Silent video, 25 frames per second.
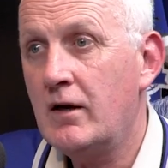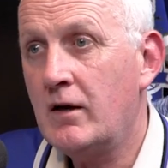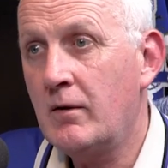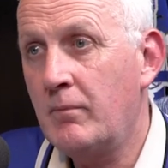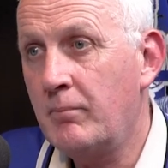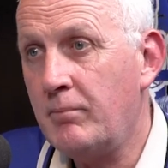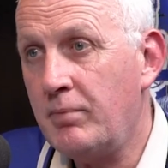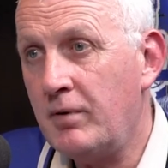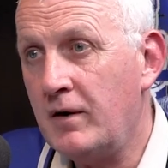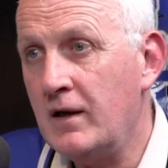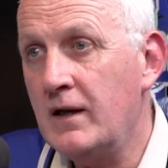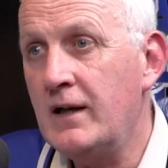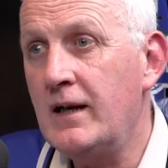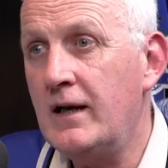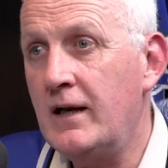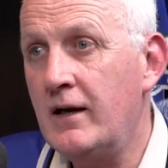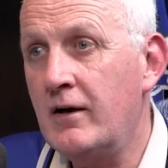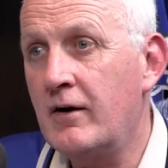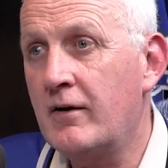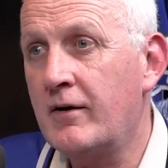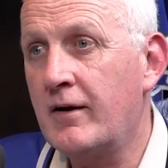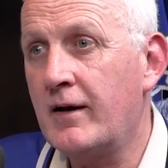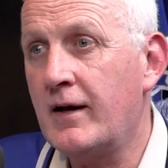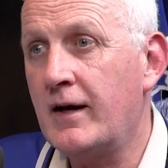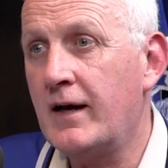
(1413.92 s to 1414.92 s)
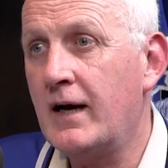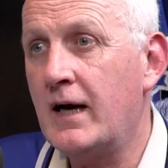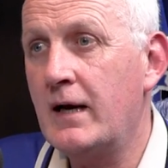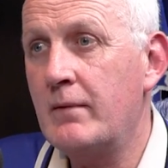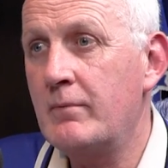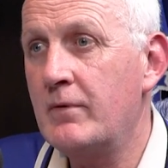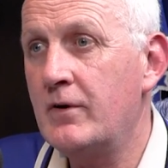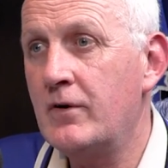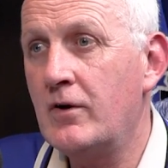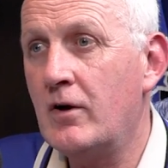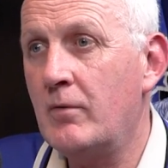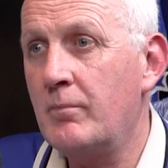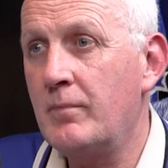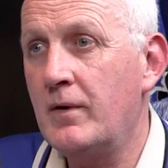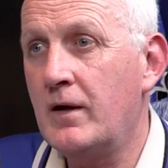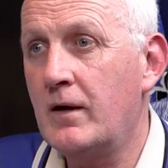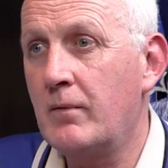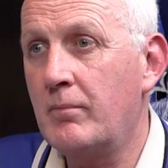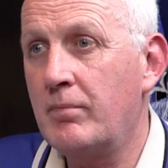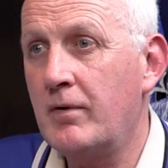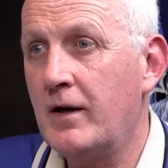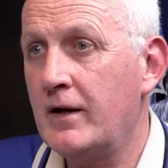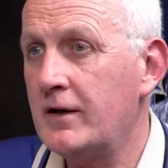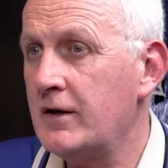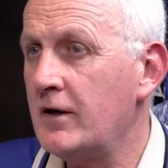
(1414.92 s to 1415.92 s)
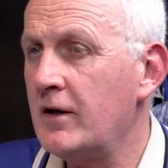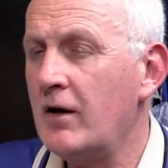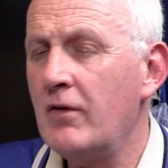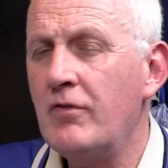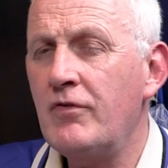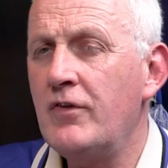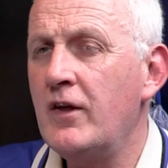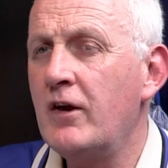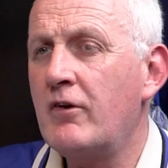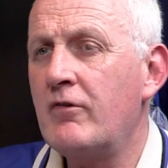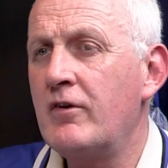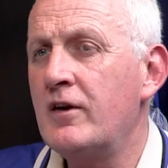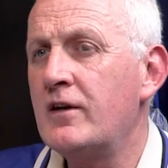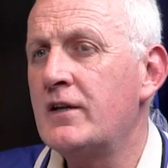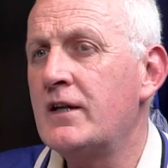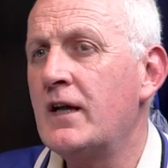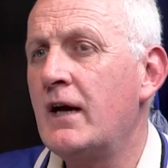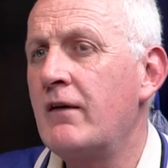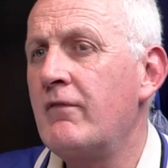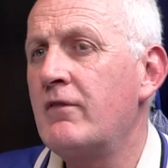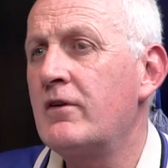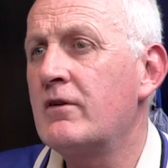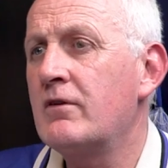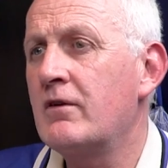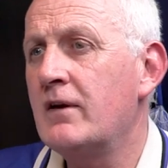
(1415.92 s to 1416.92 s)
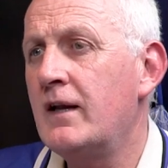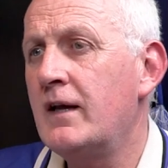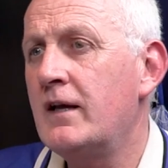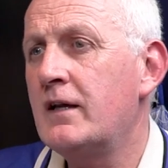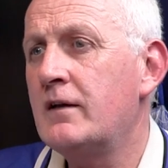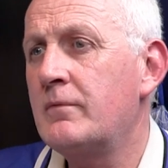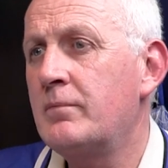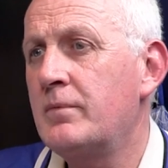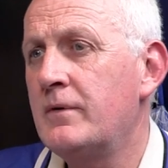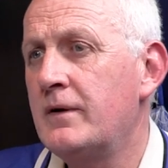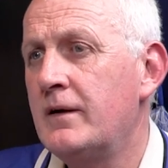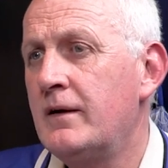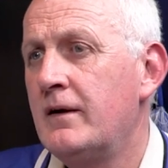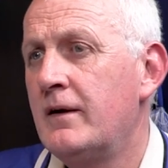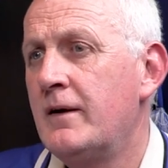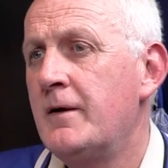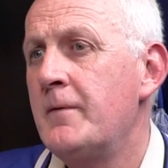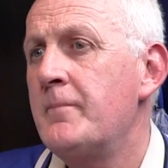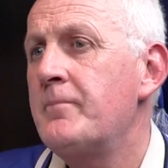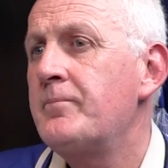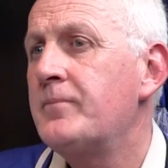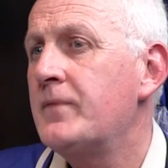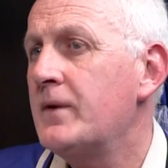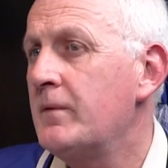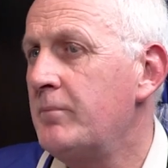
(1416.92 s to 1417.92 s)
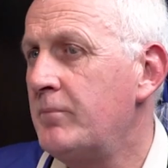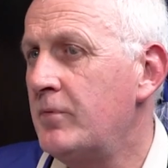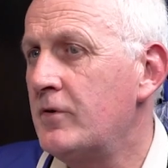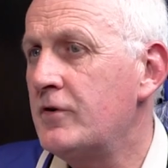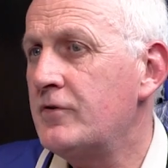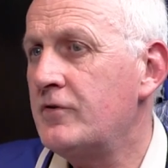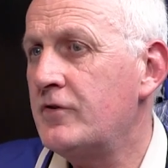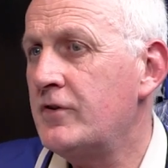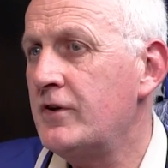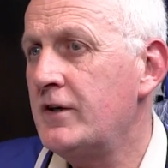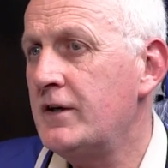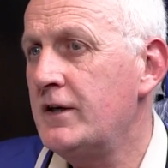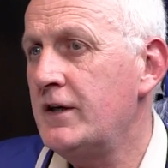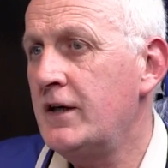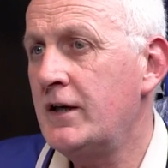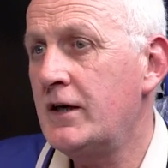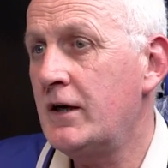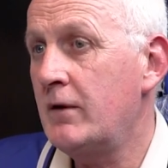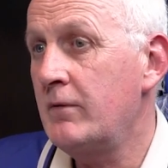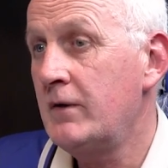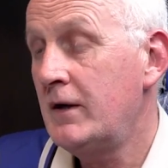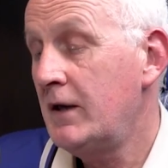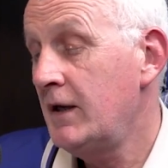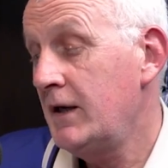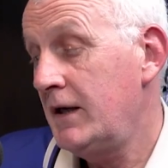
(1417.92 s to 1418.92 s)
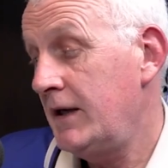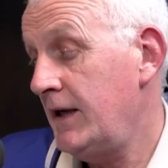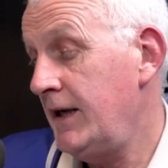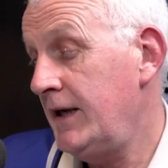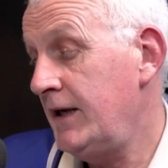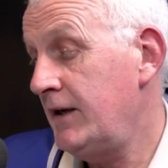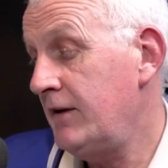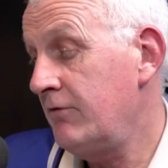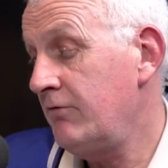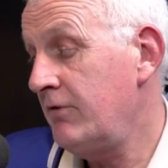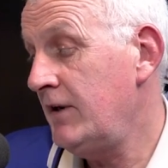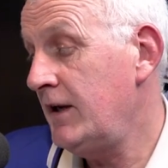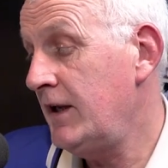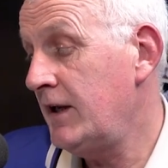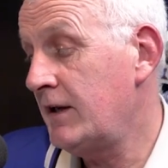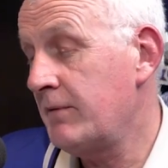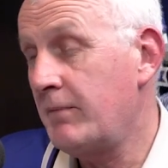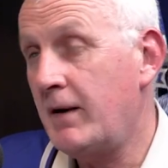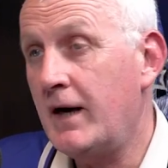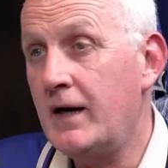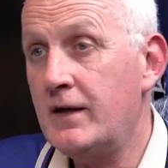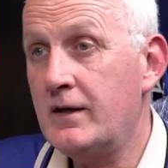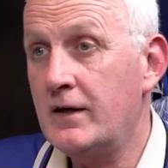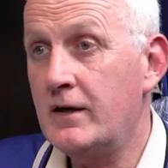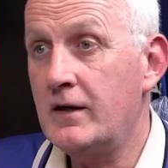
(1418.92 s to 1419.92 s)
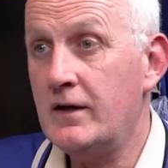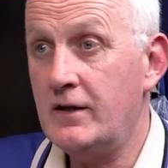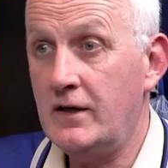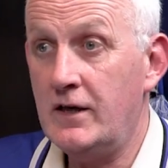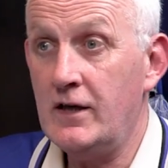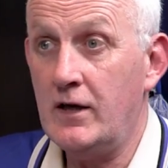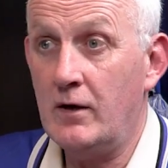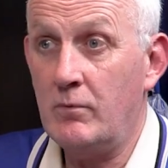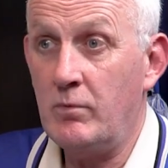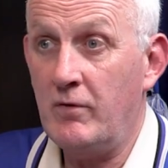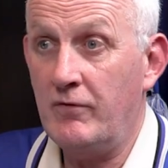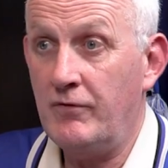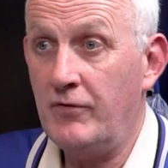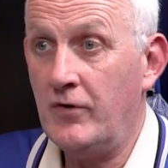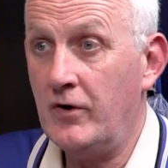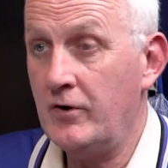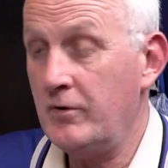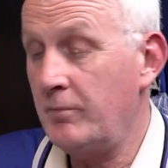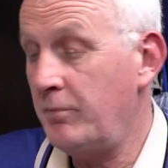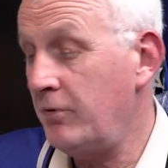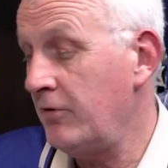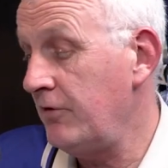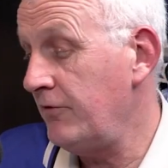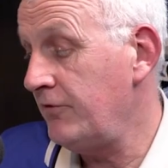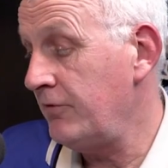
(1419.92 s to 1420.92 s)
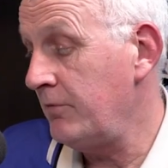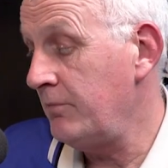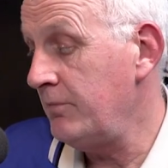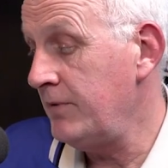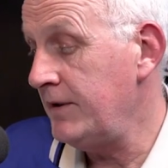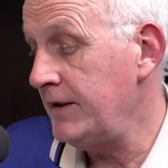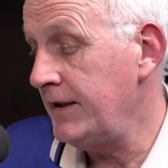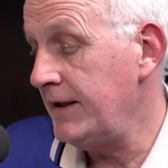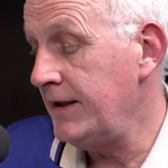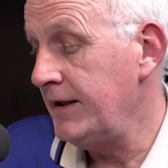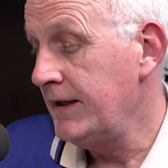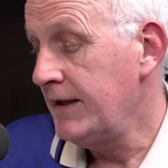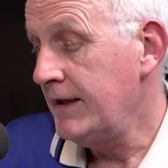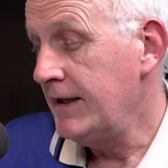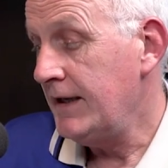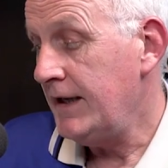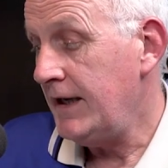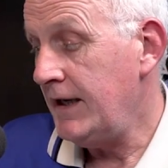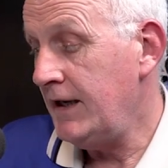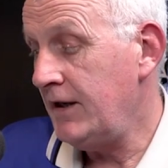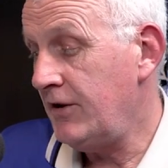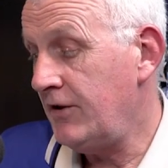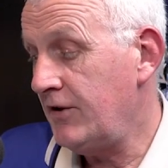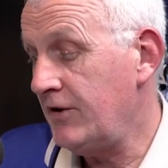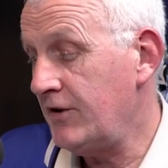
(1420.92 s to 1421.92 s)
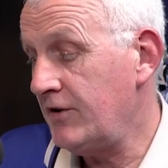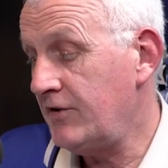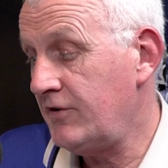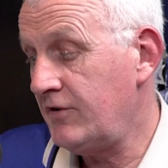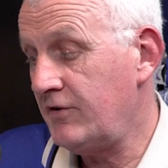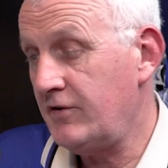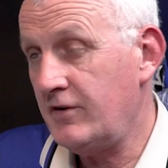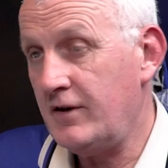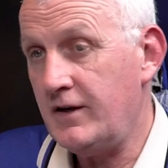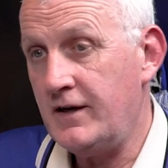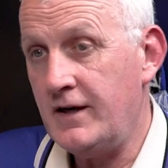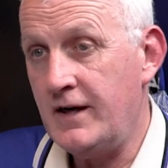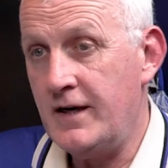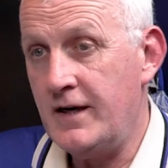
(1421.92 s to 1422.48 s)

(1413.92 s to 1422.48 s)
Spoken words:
completely on our game and not be complacent. I don't think Chris Davies will let us be. But, it really is amazing. And, one final point for me is that,